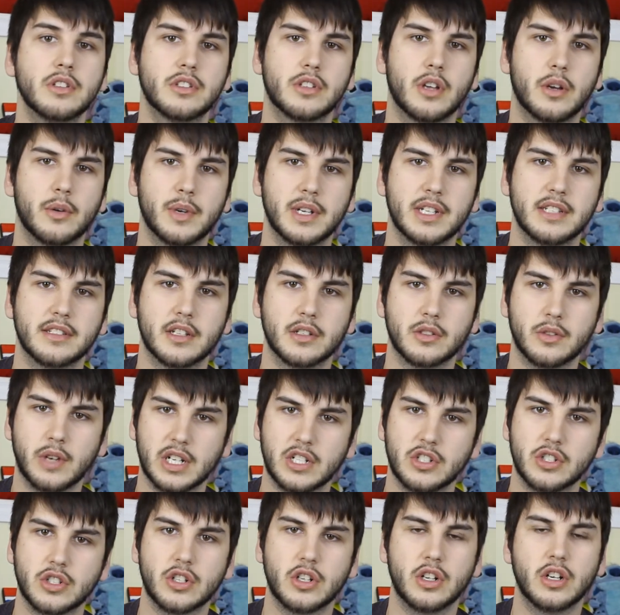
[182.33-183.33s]
So is a
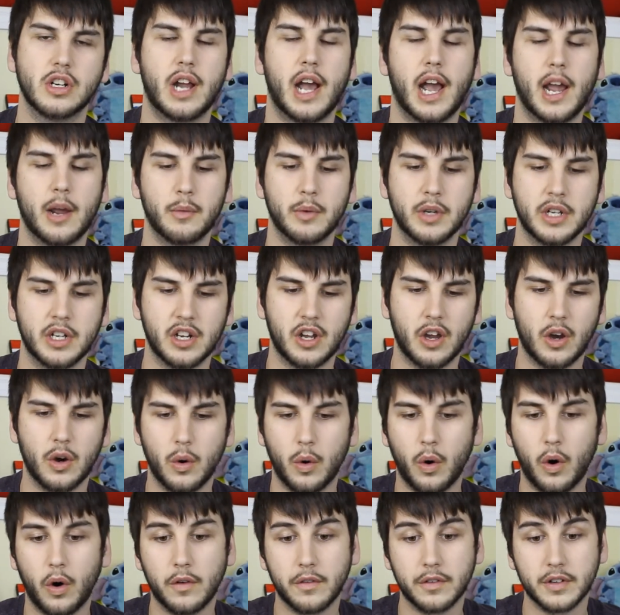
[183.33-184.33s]
dress shirt. I wouldn't
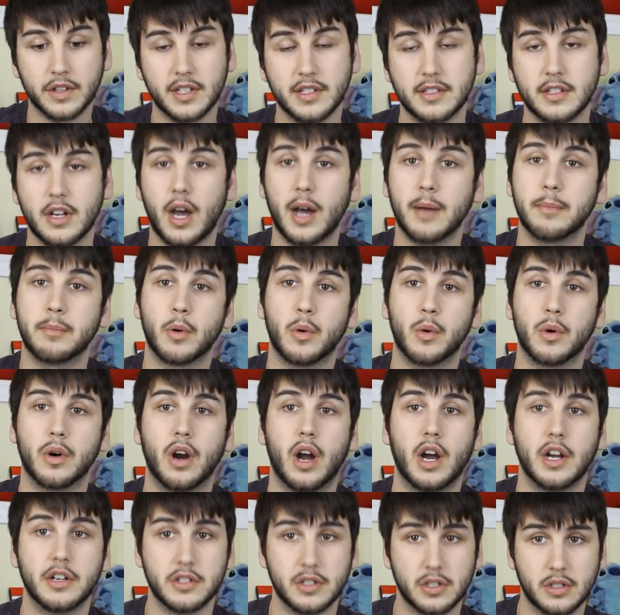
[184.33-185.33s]
go over the top
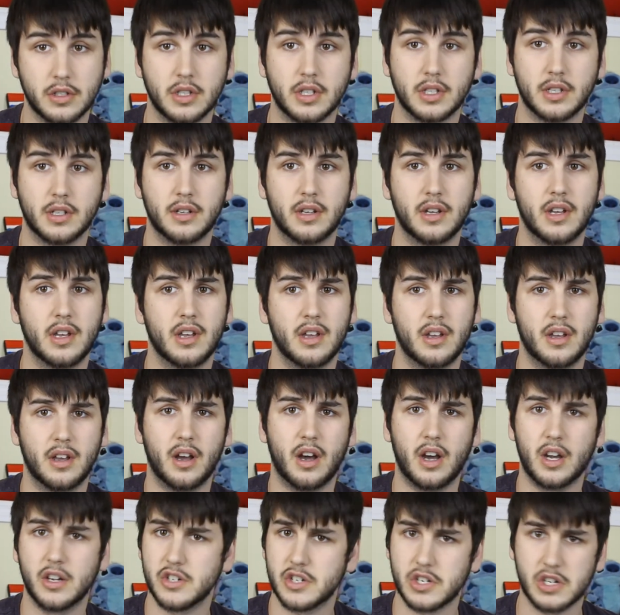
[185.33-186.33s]
or under
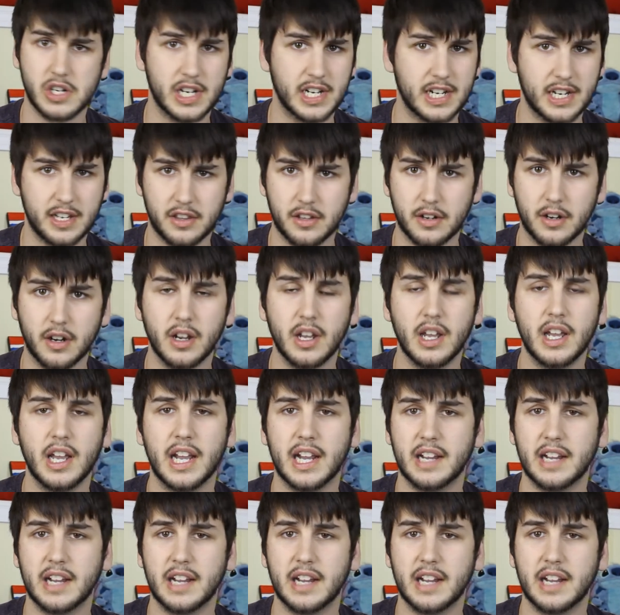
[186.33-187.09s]
it either.